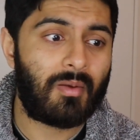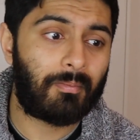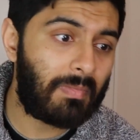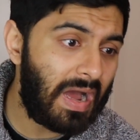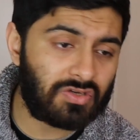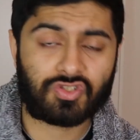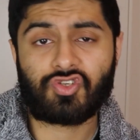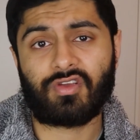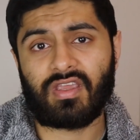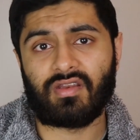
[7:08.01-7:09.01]
Mount
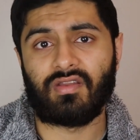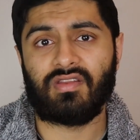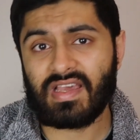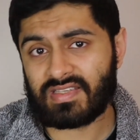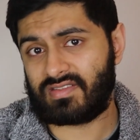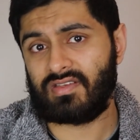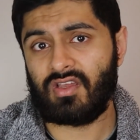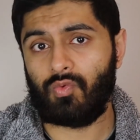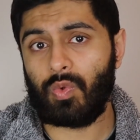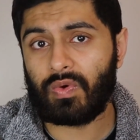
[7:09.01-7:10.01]
shocking. Yes,
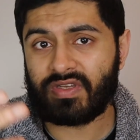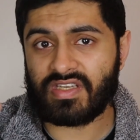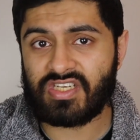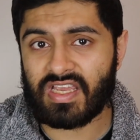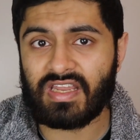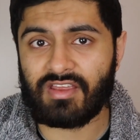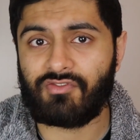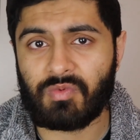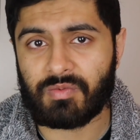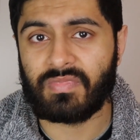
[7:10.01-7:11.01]
we wanted GNA from him.